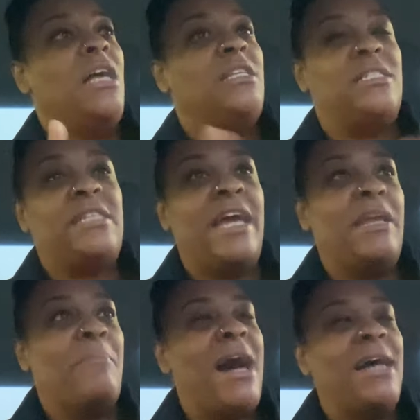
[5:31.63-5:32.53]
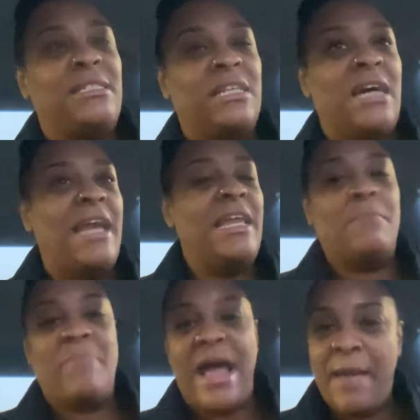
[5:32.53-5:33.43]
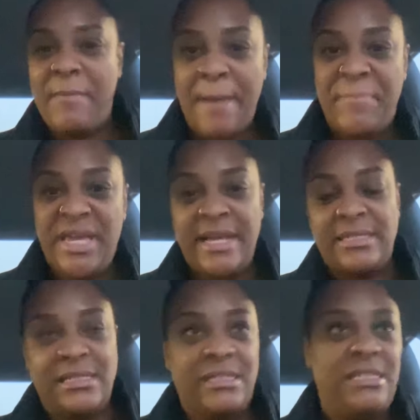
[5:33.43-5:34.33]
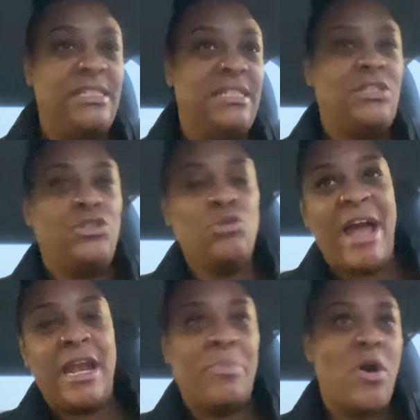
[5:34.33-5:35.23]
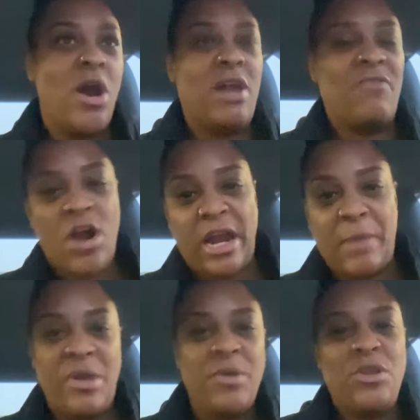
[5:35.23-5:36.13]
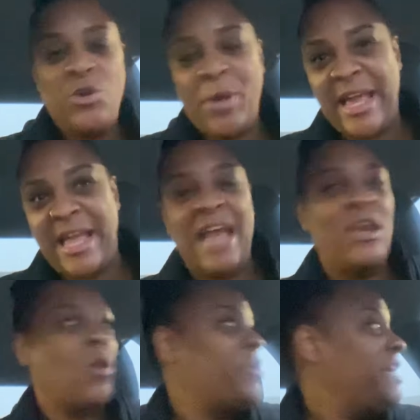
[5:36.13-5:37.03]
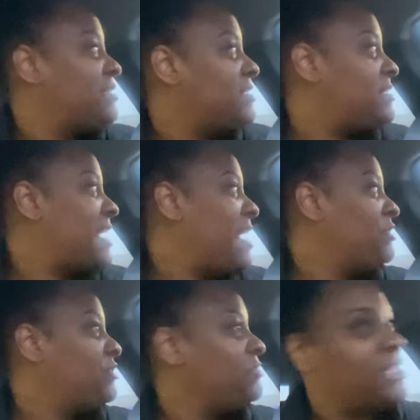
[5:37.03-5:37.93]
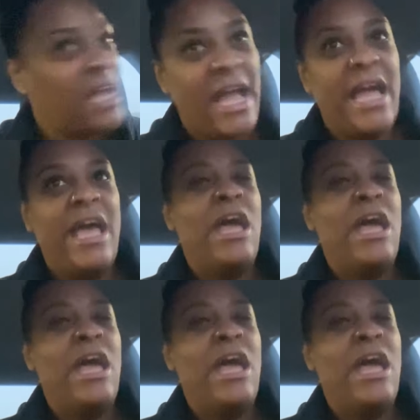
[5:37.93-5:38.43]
Said that my son, I need to mind my business. Just, you ain't a part of our community. You ain't got no reason to say what you say.